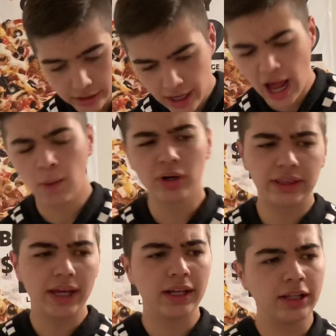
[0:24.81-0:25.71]
Now,
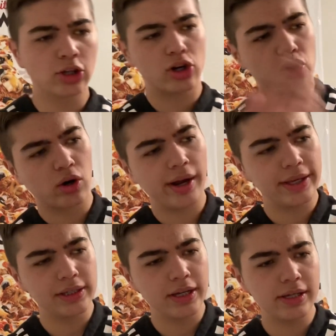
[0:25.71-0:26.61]
we're thinking either
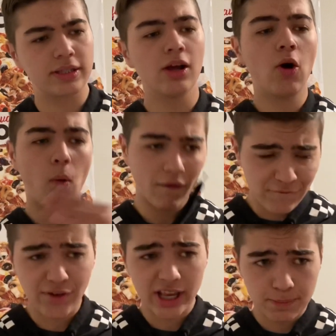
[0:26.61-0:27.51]
Craigslist or
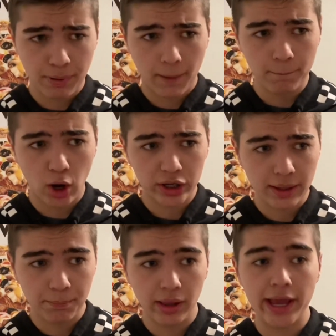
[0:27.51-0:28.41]
Facebook
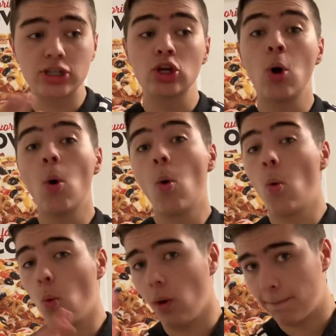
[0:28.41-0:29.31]
Marketplace
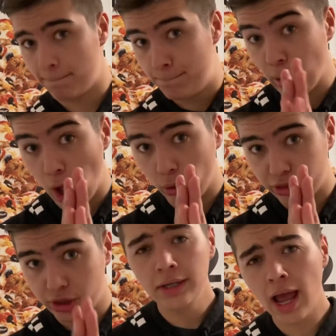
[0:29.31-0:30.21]
or both.